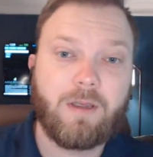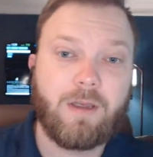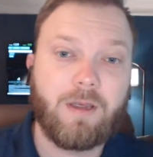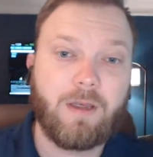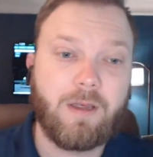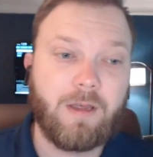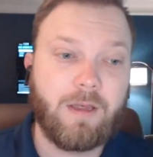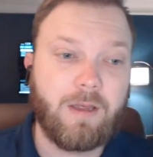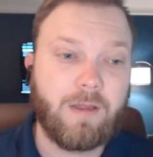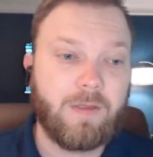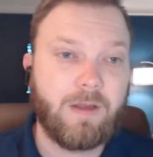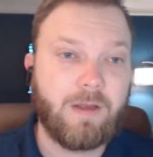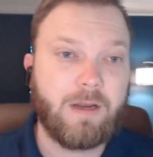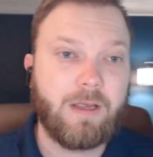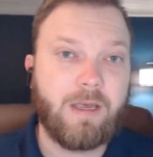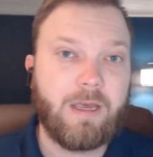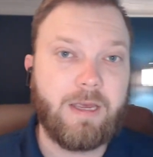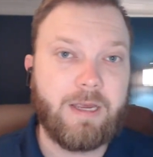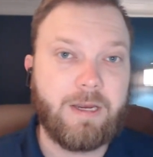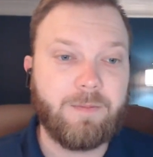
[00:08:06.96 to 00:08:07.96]
and then a
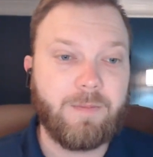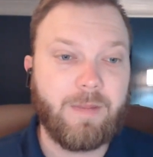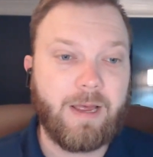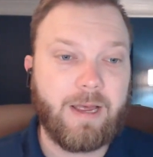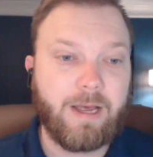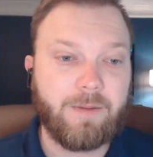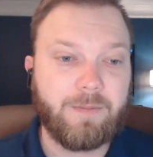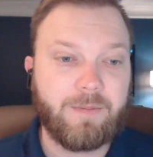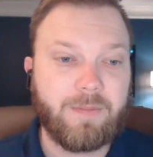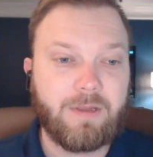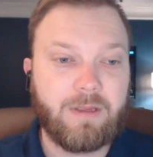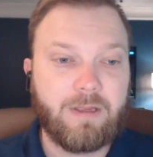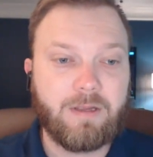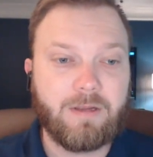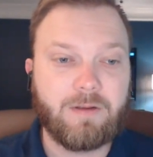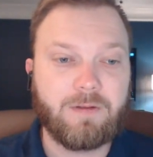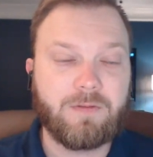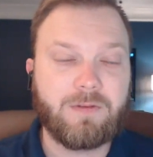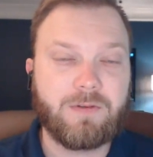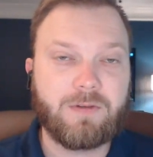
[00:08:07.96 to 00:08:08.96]
heat map that
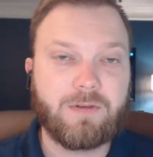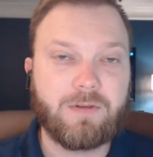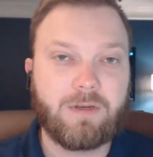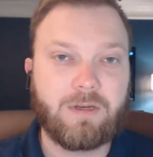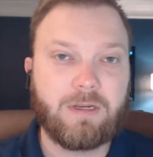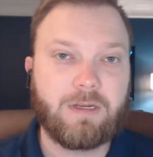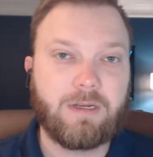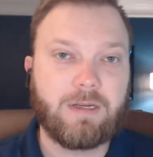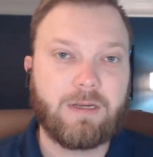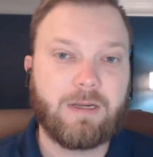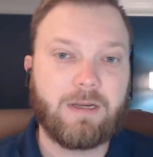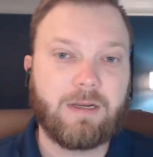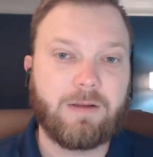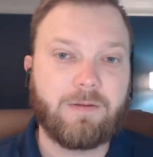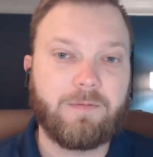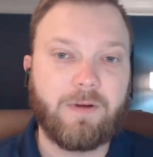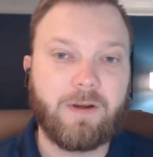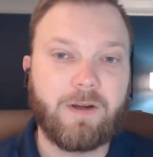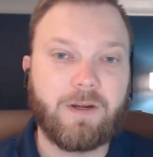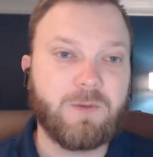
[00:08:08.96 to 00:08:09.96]
gives
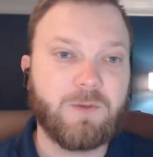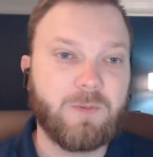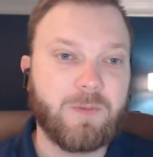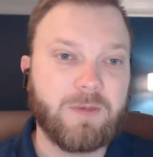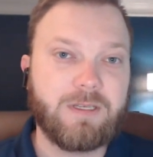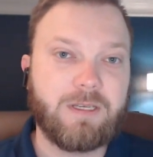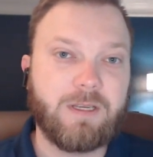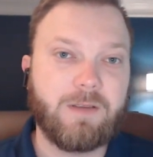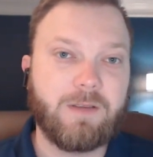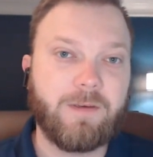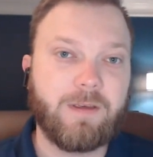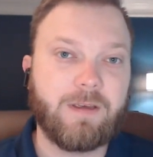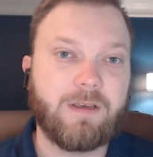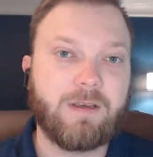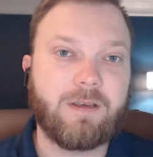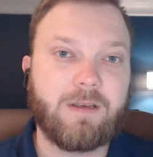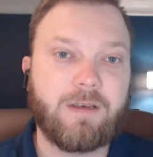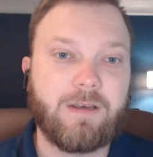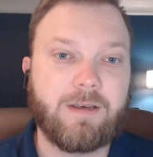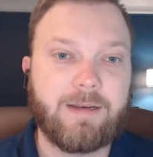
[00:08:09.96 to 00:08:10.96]
very
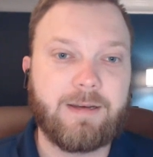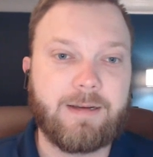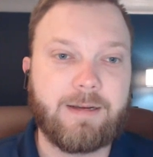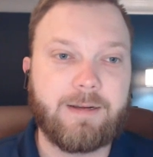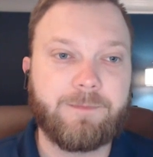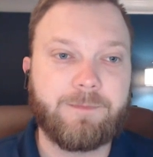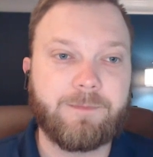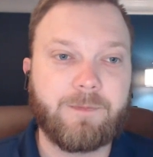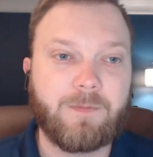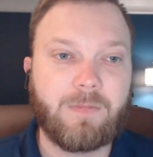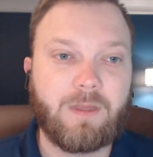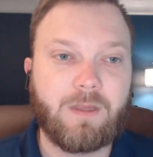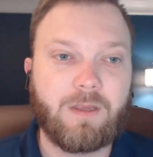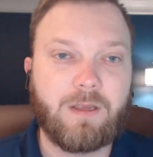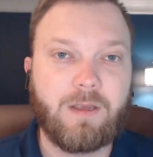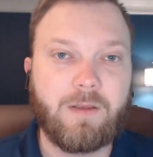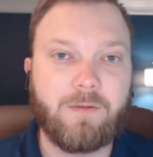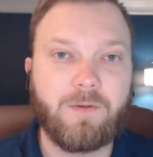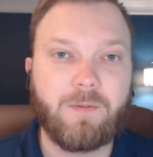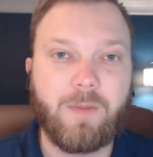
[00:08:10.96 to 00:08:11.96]
specific
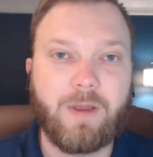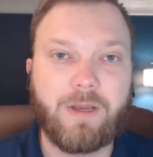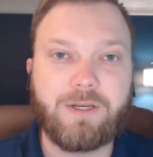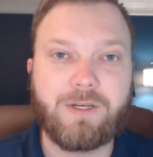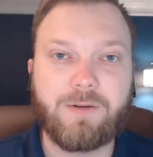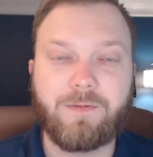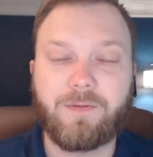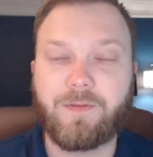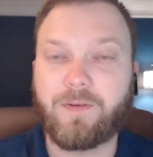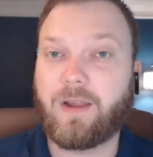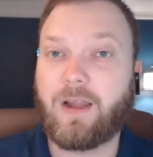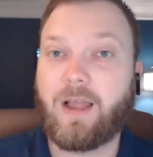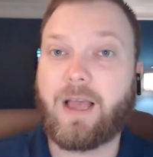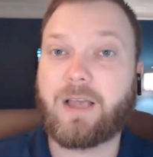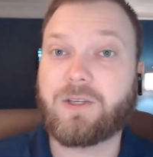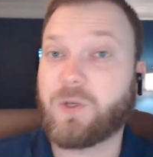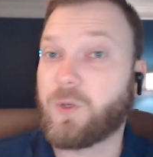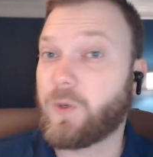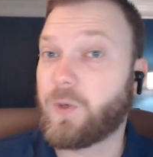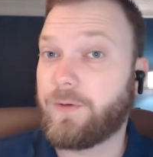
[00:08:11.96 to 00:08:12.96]
information for the
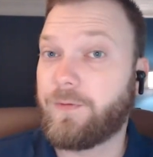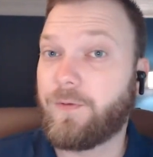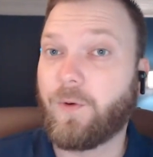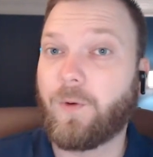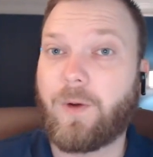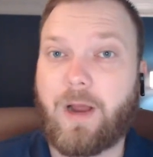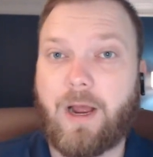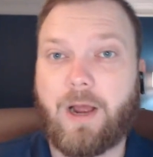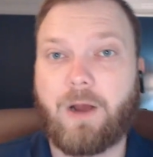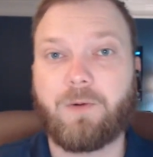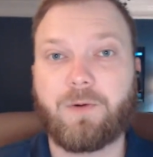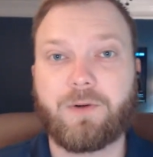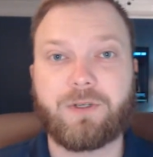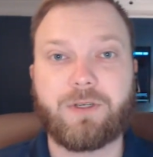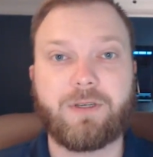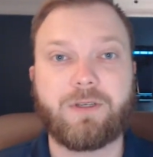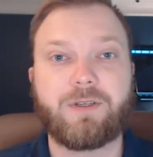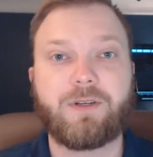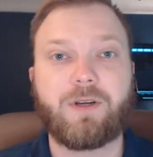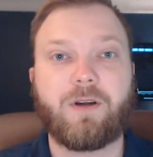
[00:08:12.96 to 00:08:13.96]
last 24 hours
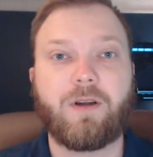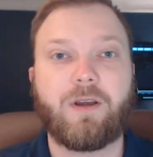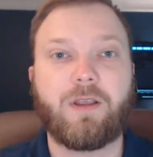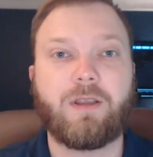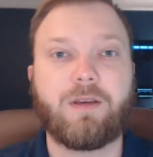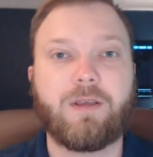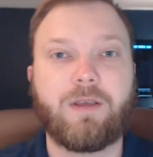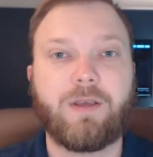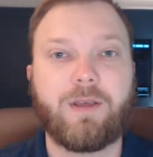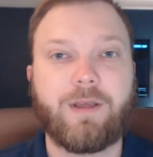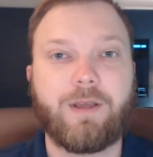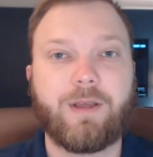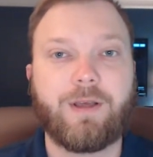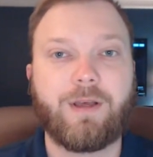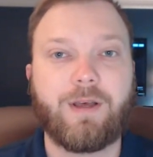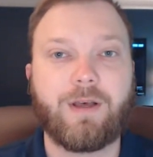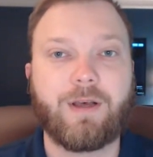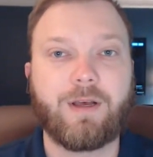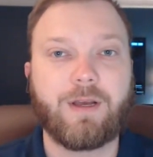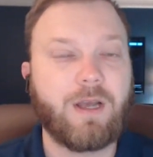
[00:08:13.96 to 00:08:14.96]
concerning
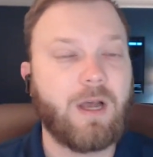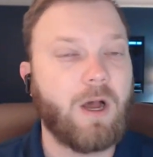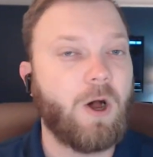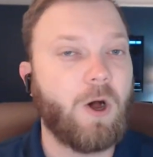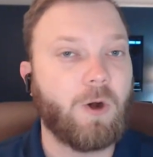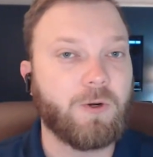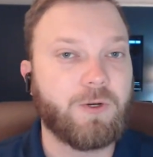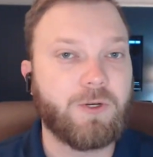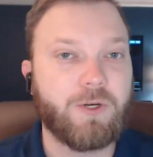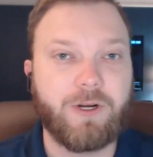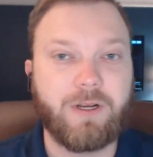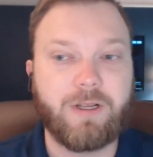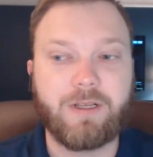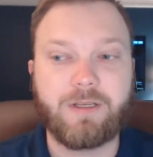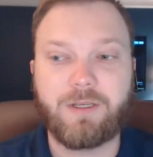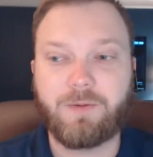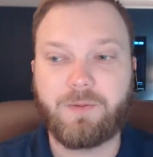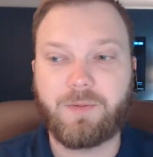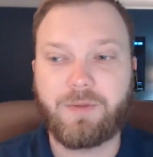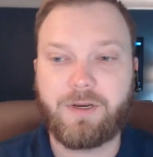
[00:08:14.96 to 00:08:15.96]
call
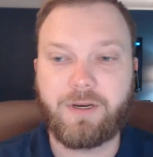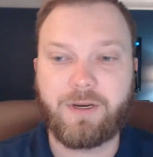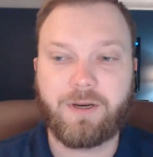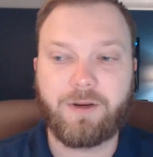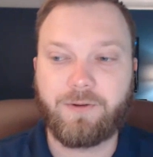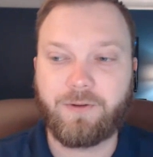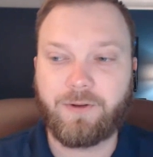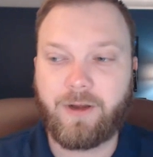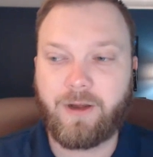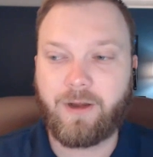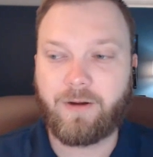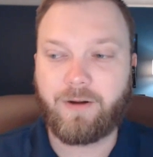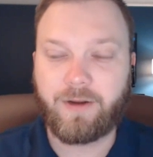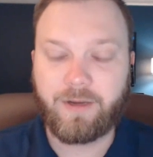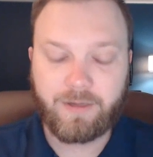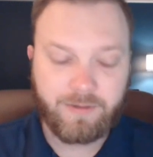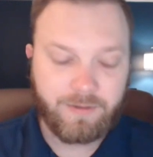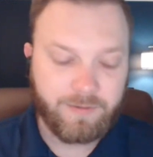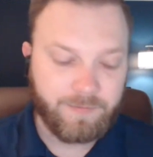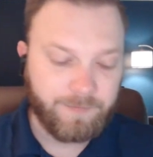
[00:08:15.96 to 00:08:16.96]
trends in particular
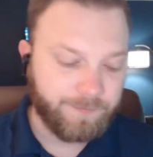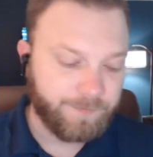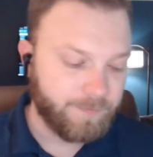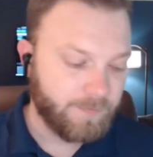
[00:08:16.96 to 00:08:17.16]
areas.